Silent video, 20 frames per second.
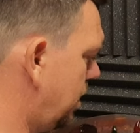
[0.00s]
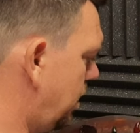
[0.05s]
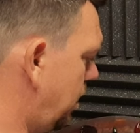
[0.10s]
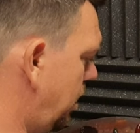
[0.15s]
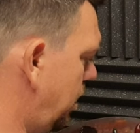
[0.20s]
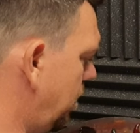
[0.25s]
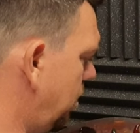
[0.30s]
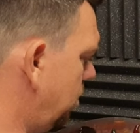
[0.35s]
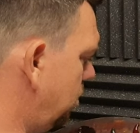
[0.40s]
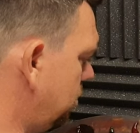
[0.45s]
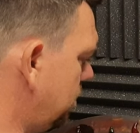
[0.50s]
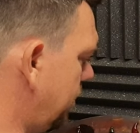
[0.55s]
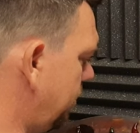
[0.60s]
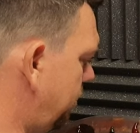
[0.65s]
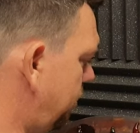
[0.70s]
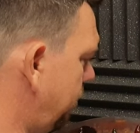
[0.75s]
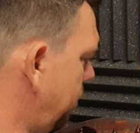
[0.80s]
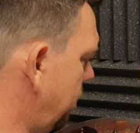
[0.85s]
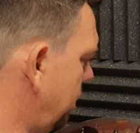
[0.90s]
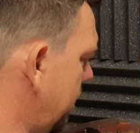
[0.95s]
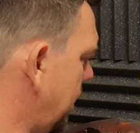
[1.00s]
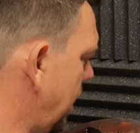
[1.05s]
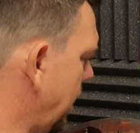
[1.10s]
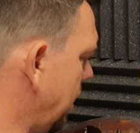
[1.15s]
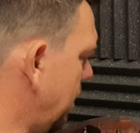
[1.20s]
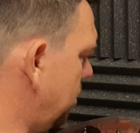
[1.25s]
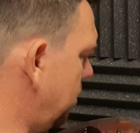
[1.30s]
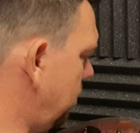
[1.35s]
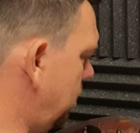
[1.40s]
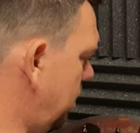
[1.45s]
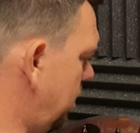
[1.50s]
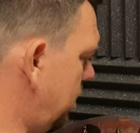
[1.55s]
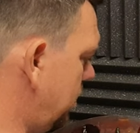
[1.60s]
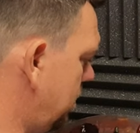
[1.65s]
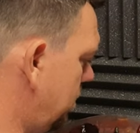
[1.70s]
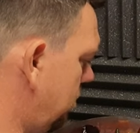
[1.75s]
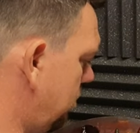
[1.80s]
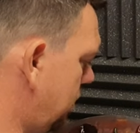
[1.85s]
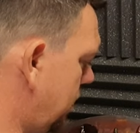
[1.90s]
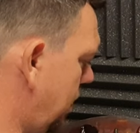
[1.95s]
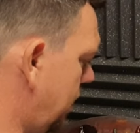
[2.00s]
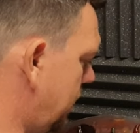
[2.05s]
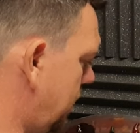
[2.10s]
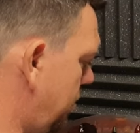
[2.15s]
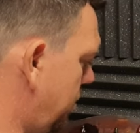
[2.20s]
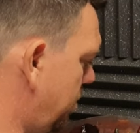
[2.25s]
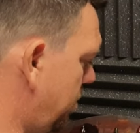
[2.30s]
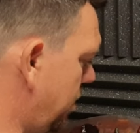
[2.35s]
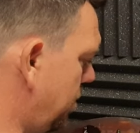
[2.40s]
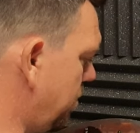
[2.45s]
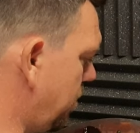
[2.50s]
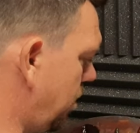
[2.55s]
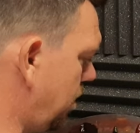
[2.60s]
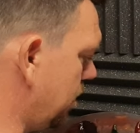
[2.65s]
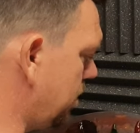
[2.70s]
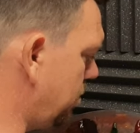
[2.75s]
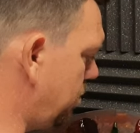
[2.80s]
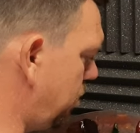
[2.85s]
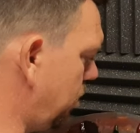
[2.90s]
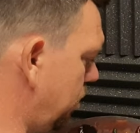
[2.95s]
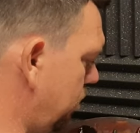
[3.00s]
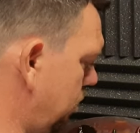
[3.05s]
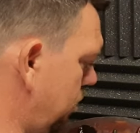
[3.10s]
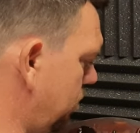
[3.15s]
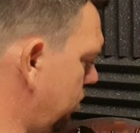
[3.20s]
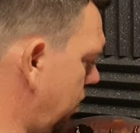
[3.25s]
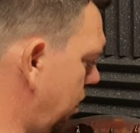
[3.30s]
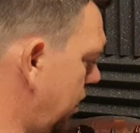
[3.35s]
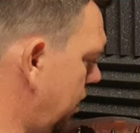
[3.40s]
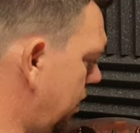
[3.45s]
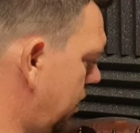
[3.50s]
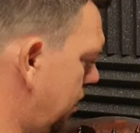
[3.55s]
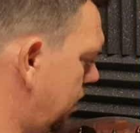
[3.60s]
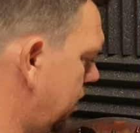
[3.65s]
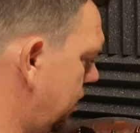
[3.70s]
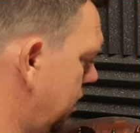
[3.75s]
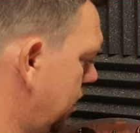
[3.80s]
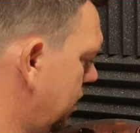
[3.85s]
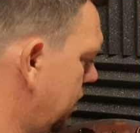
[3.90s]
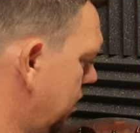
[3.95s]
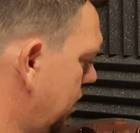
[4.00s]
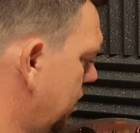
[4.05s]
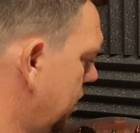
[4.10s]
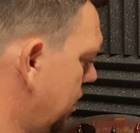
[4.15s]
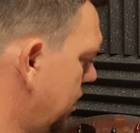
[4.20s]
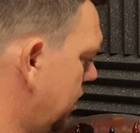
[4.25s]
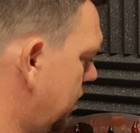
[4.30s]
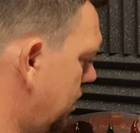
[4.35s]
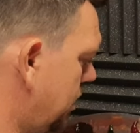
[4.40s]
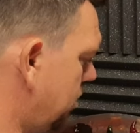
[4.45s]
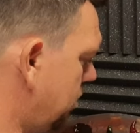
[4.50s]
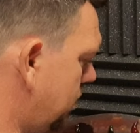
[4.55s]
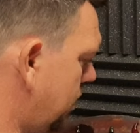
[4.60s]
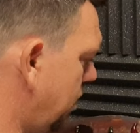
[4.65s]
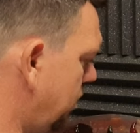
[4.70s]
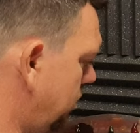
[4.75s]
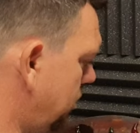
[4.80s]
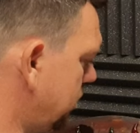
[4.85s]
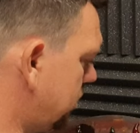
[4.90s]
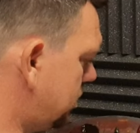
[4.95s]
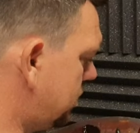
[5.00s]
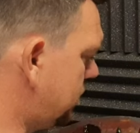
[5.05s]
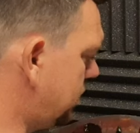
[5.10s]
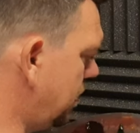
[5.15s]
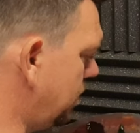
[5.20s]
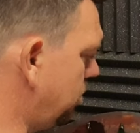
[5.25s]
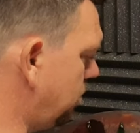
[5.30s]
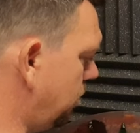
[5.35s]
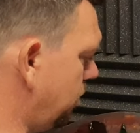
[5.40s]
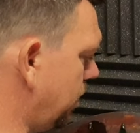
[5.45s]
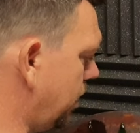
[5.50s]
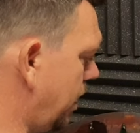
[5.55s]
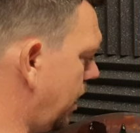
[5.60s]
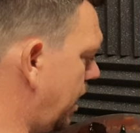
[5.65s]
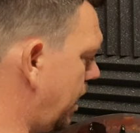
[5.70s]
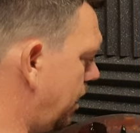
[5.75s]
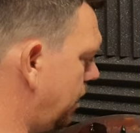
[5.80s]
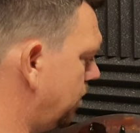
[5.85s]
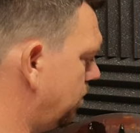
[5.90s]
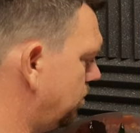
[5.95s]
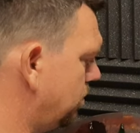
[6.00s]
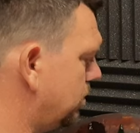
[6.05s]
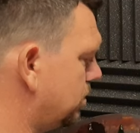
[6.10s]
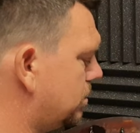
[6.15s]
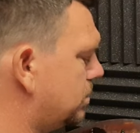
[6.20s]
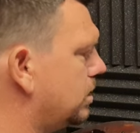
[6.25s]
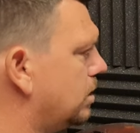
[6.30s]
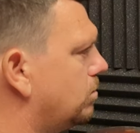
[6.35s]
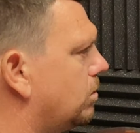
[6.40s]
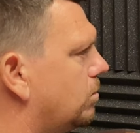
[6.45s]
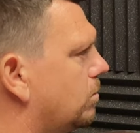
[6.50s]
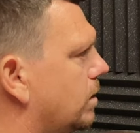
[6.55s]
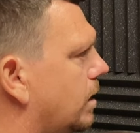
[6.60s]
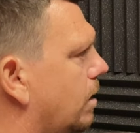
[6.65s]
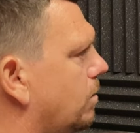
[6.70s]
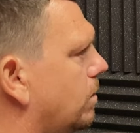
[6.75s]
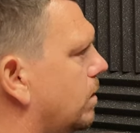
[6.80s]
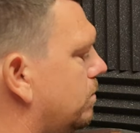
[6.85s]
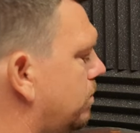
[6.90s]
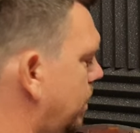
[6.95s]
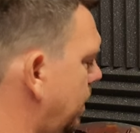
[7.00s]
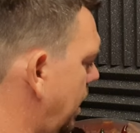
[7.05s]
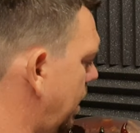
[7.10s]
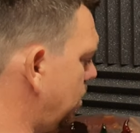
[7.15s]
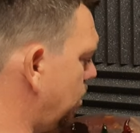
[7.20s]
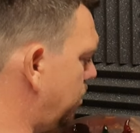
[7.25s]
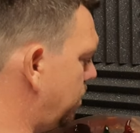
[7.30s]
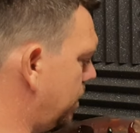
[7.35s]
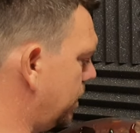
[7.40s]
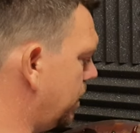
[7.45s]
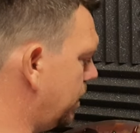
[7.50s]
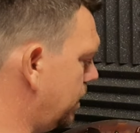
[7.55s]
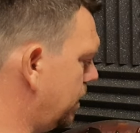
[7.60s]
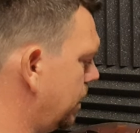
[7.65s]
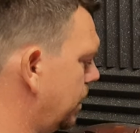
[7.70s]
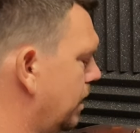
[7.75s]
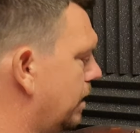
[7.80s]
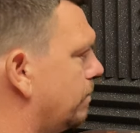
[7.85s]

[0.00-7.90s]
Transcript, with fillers: Load it full of that colour. Okay, grab a bit more of the blue. Okay, we'll see what we get. We'll see what we get when we get up here.